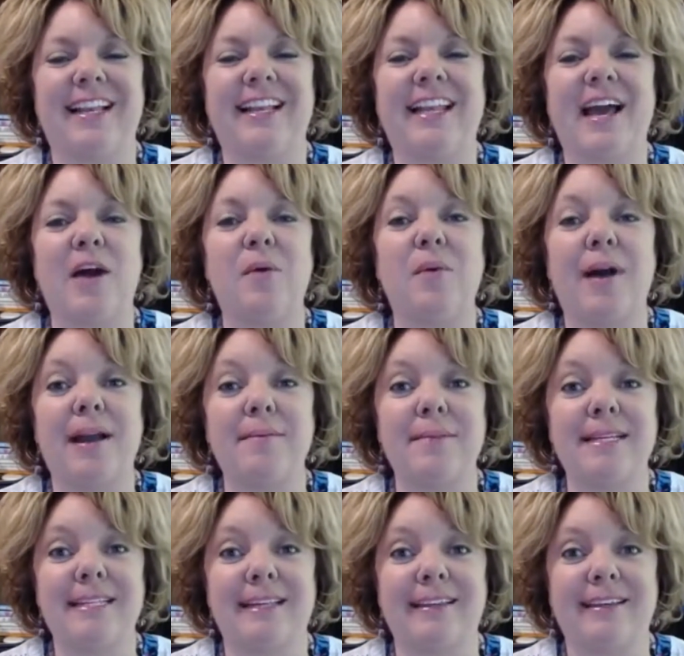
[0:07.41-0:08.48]
Now, why am
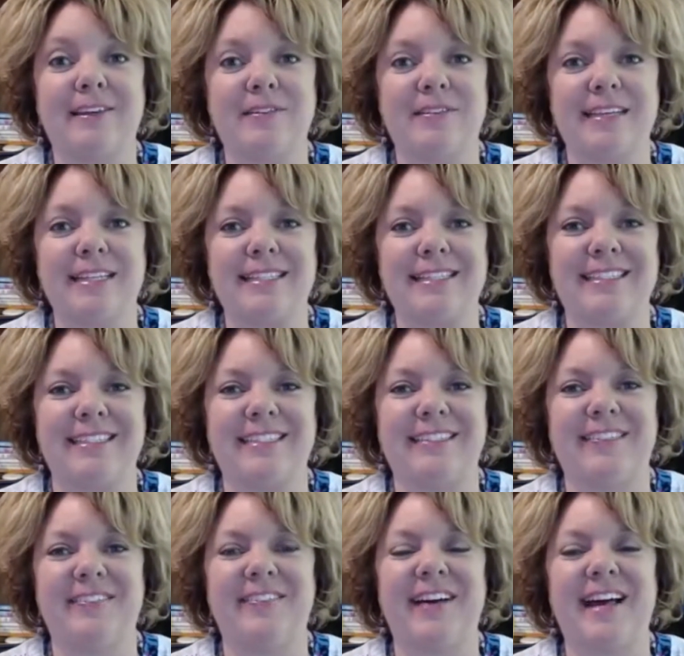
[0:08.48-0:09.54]
I telling you this?
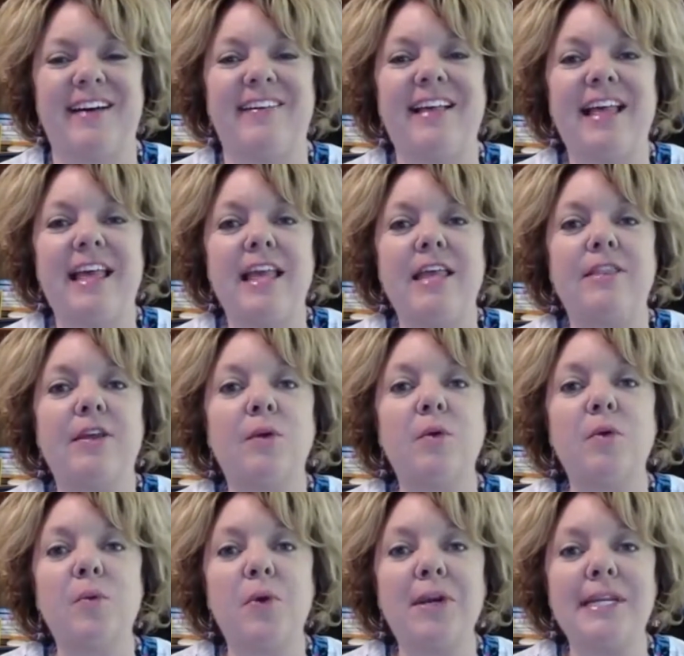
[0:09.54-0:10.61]
Well, there
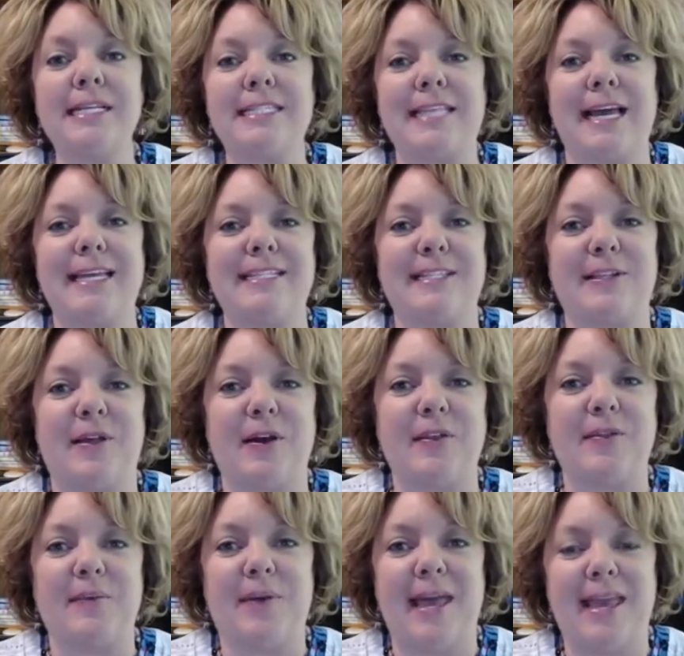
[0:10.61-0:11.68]
were warning signs
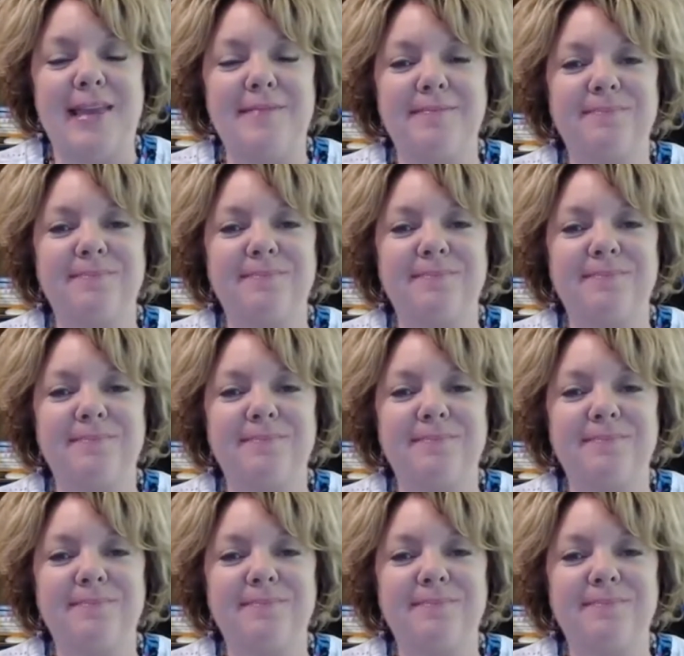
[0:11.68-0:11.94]
along the way.